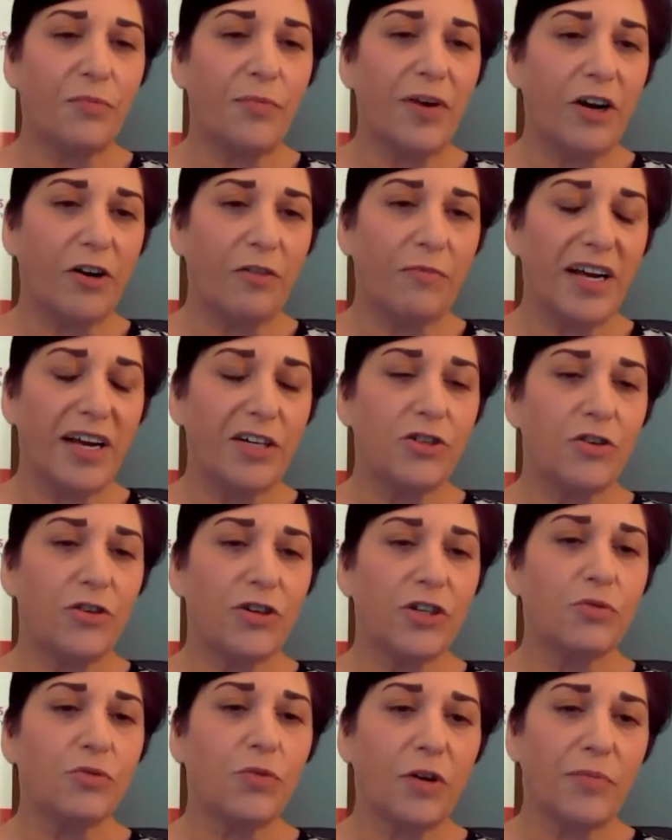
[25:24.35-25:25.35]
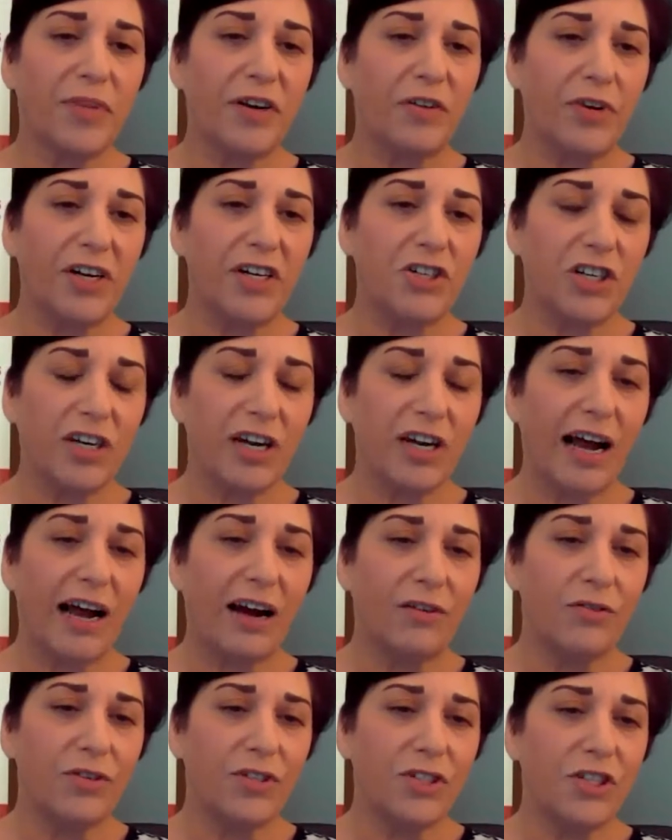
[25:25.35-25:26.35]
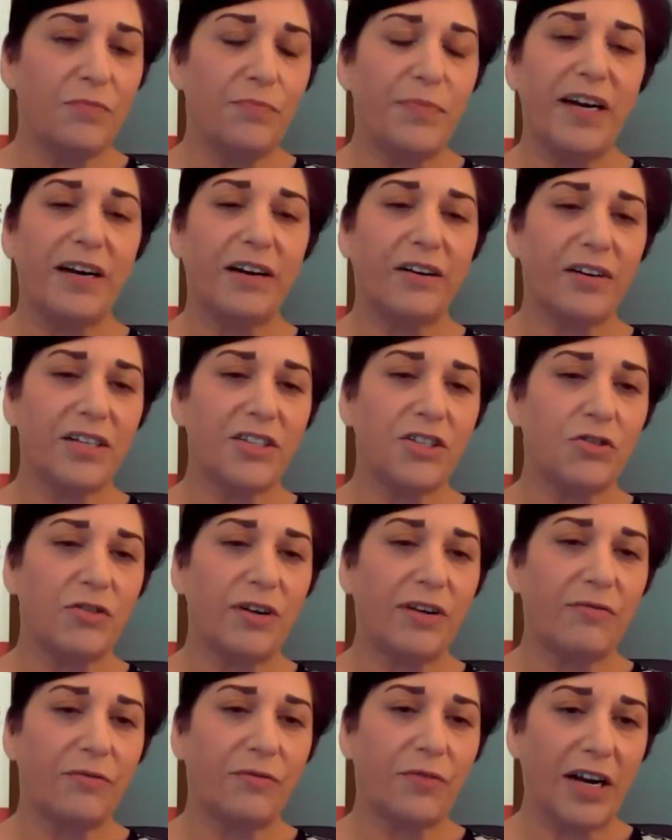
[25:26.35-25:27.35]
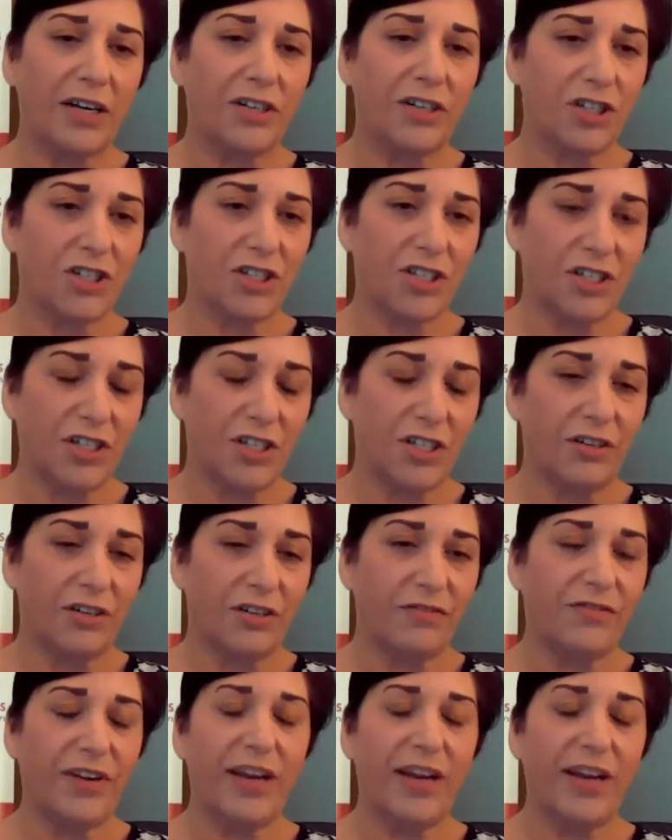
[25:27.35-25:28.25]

parent mentors will be reaching out to parents who have registered,